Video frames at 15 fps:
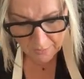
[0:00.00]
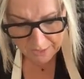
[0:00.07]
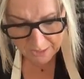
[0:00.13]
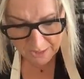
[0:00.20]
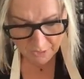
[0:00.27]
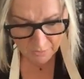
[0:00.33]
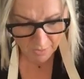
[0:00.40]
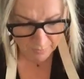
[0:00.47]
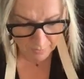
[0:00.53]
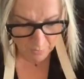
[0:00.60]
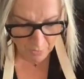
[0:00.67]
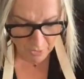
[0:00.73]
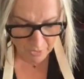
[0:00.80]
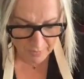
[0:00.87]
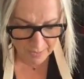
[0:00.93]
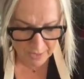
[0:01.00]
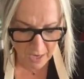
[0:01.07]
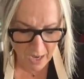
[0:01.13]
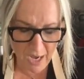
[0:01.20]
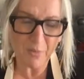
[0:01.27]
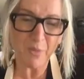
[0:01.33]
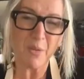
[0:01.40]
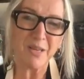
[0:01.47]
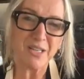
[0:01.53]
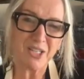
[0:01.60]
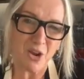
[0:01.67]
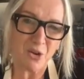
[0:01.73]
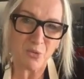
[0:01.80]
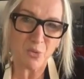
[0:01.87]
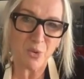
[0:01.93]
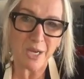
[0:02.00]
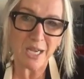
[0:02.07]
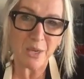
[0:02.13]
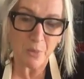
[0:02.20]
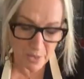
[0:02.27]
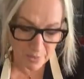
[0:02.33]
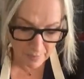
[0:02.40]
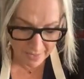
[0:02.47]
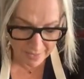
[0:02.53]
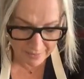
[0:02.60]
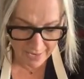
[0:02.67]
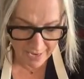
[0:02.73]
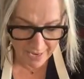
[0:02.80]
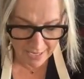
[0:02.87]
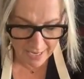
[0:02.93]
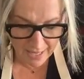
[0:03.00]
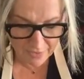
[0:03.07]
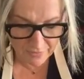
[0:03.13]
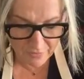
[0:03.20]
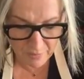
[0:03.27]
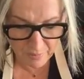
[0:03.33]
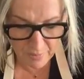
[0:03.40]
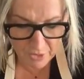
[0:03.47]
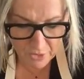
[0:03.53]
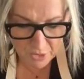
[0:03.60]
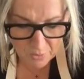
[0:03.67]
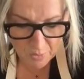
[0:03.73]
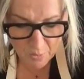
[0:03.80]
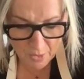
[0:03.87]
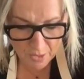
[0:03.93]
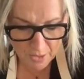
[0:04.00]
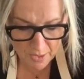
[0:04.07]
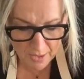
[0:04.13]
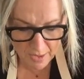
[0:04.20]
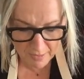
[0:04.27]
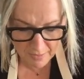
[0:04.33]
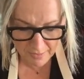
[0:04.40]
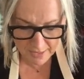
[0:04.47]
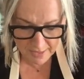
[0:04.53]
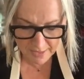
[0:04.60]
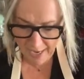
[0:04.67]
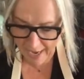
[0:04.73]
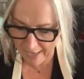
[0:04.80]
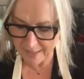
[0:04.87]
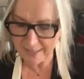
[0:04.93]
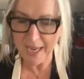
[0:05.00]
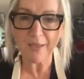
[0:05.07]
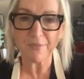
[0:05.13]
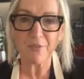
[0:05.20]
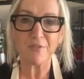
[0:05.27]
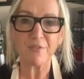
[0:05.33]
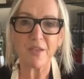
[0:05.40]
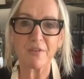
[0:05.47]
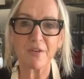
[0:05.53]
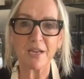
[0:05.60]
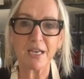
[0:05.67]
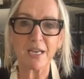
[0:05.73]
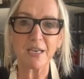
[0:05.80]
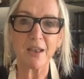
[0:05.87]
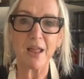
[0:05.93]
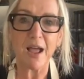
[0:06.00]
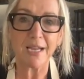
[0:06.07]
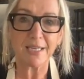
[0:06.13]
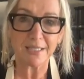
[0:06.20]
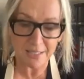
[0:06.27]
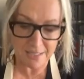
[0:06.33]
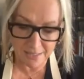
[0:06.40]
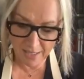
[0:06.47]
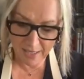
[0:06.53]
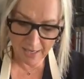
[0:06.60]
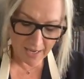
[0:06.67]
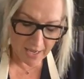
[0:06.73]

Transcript: This is where we want to be light, where we don't really want to beat the hell out of it, because we want this cake to have a very light